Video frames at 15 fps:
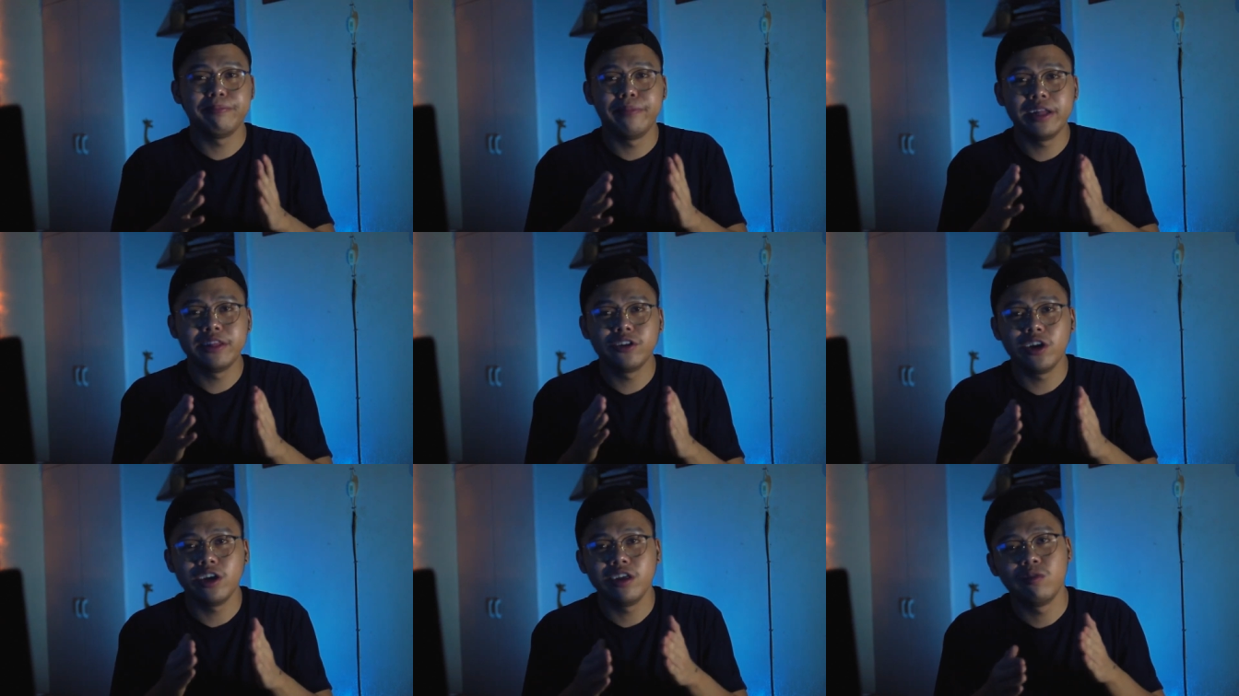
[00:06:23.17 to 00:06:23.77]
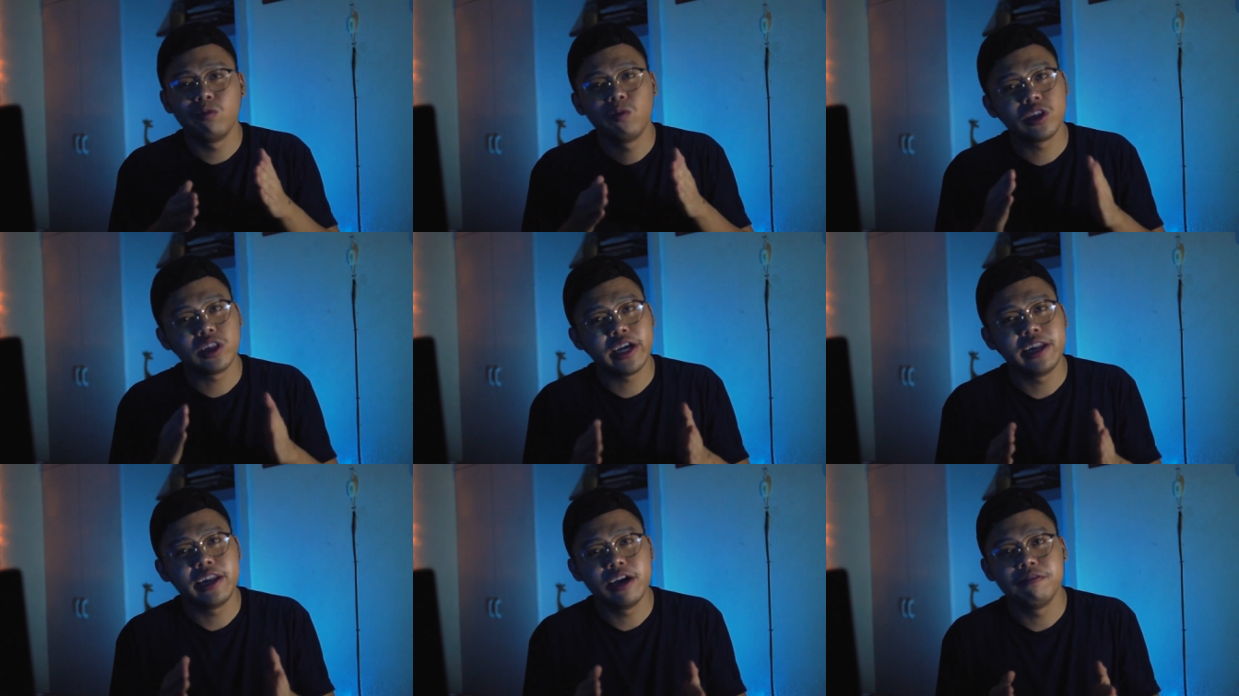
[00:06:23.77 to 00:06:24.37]
better in what
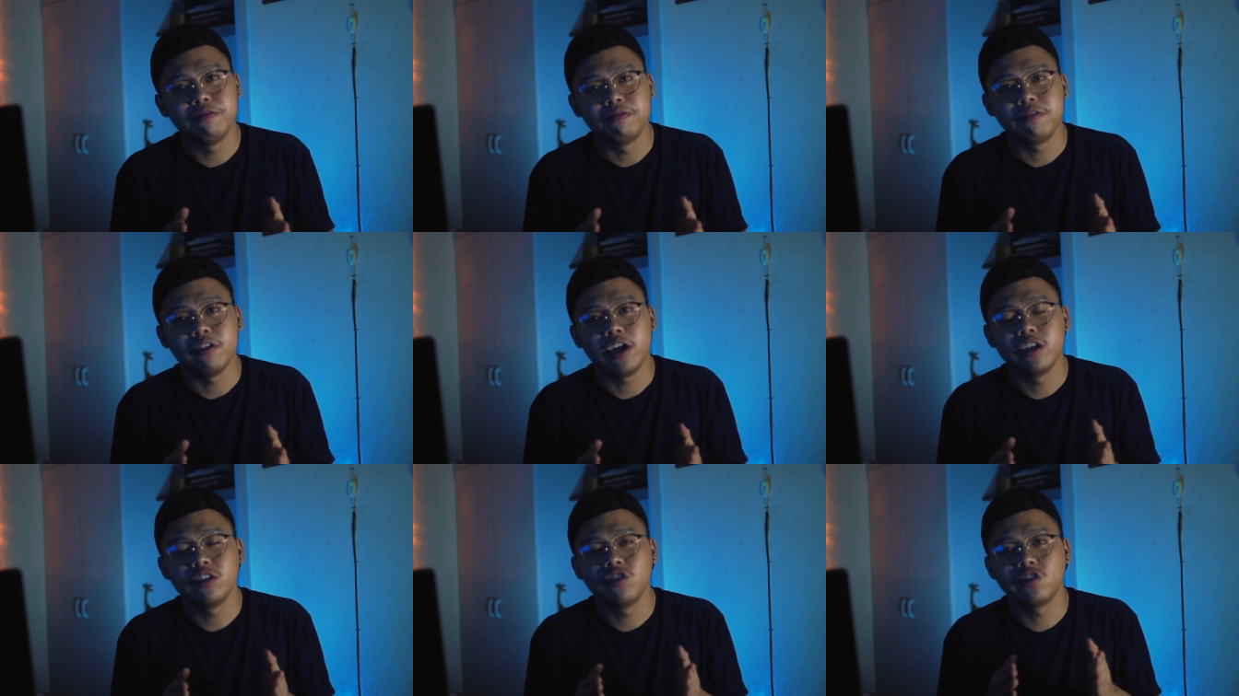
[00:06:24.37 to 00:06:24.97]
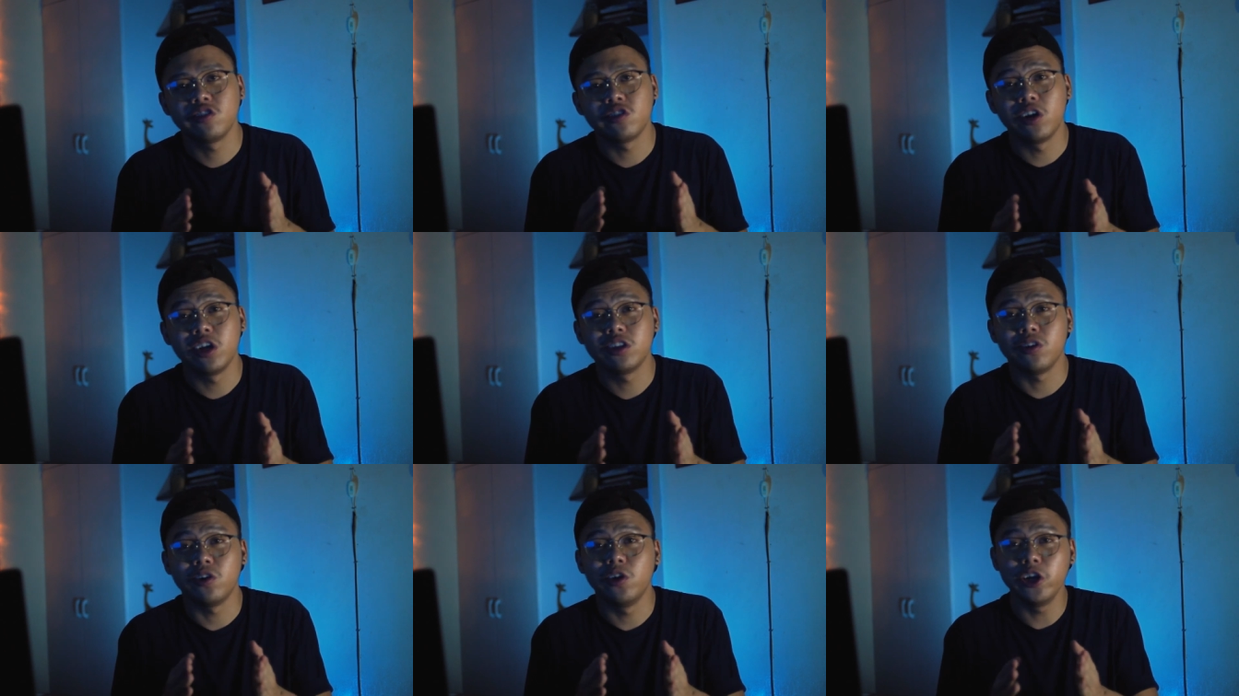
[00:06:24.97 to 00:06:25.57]
I love, and
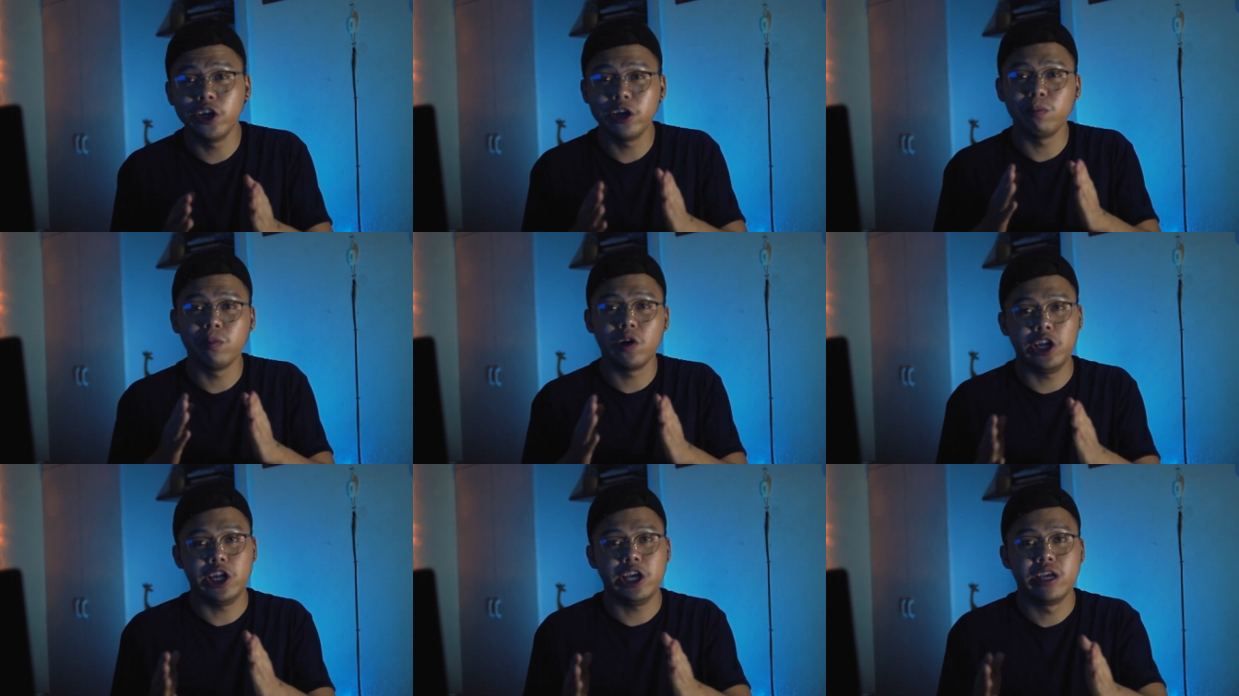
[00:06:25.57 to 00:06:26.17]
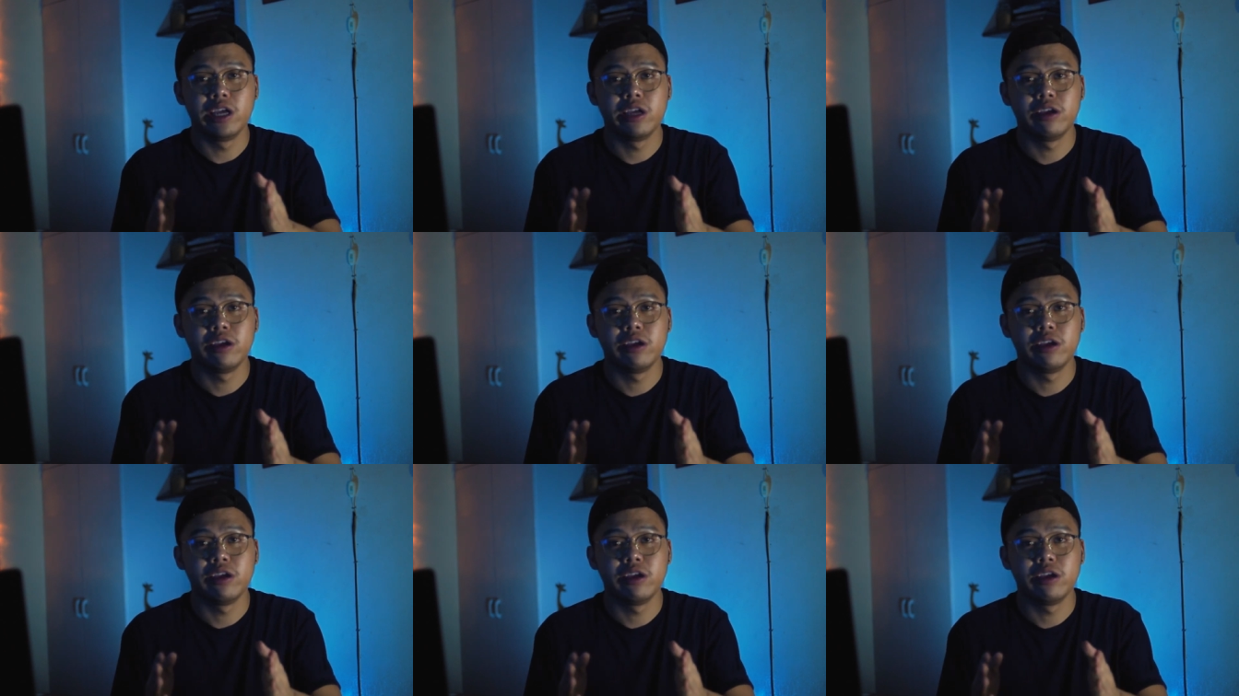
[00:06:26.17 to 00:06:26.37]
start earning money